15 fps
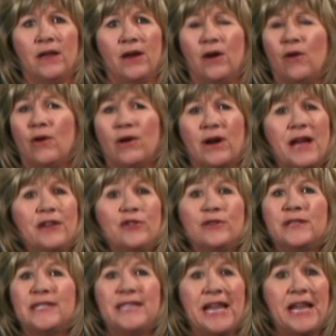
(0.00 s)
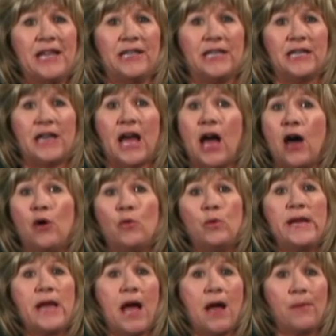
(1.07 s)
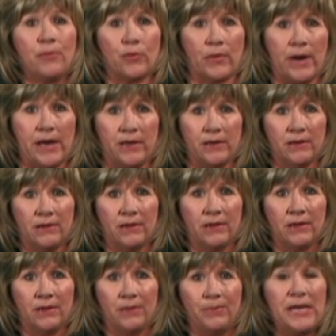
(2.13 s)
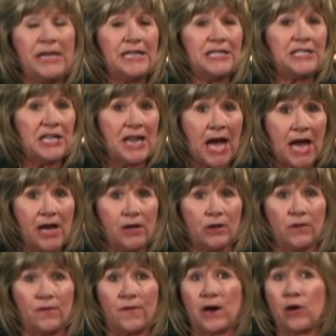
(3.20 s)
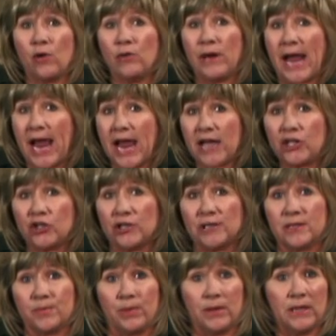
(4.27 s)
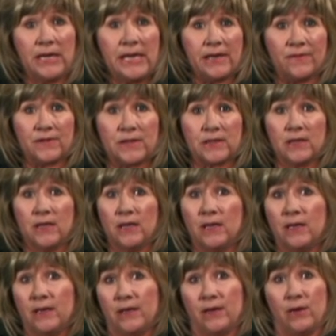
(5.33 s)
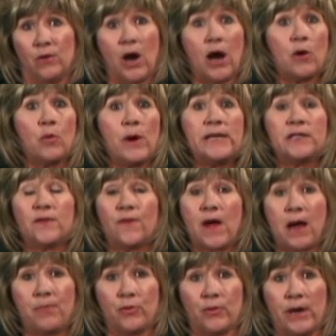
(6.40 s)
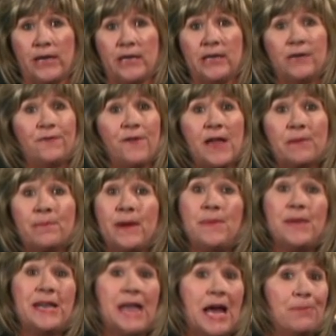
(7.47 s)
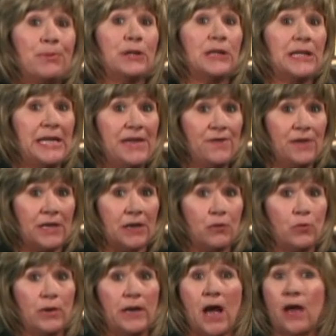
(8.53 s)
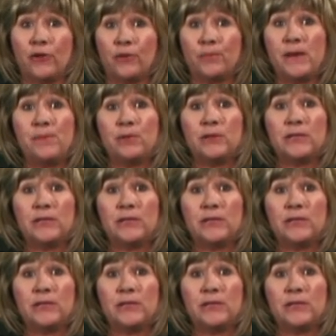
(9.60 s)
or understanding how we operate. Being in denial of our own actions, beliefs, our ways of operating. In fact, maybe not believing it when other people